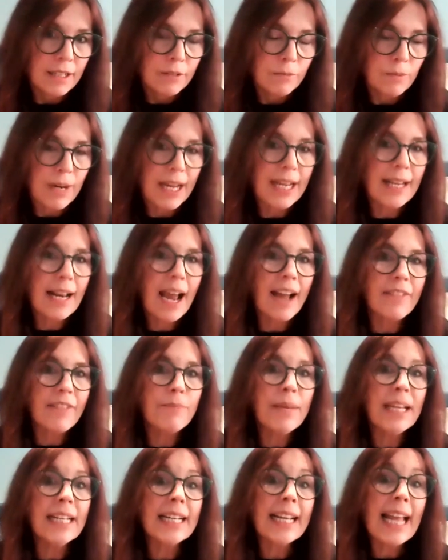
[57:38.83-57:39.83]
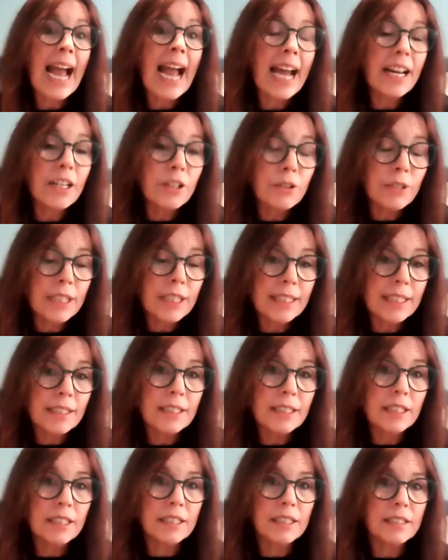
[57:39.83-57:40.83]
right, I've made a category
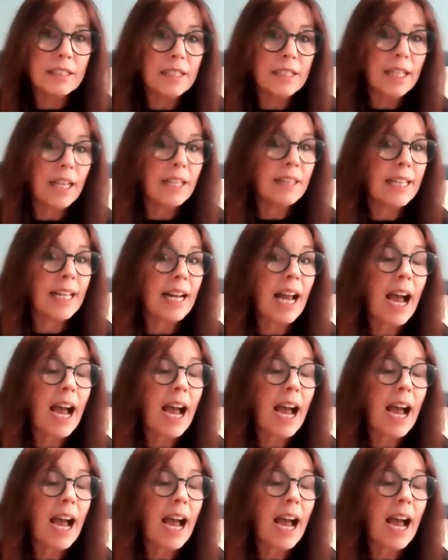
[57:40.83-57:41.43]
decisions that